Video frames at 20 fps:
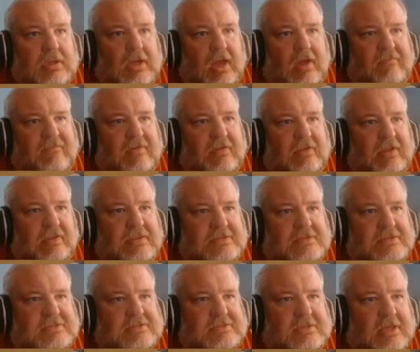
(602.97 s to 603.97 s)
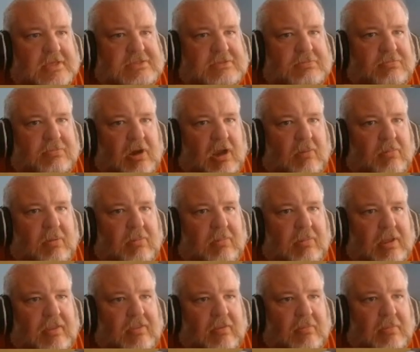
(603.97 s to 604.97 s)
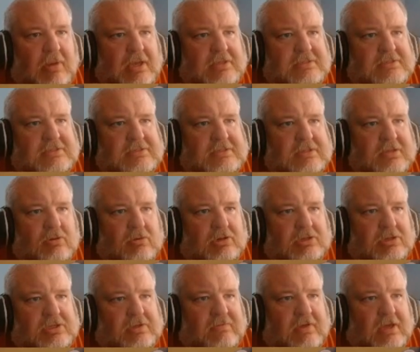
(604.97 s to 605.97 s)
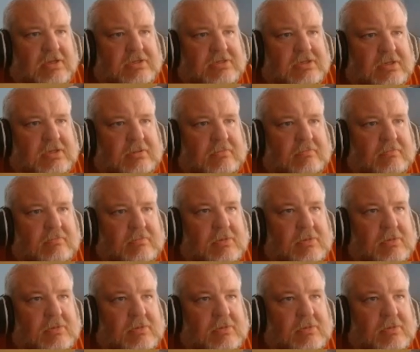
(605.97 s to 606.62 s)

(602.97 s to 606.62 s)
I feel like that's probably the best course of action,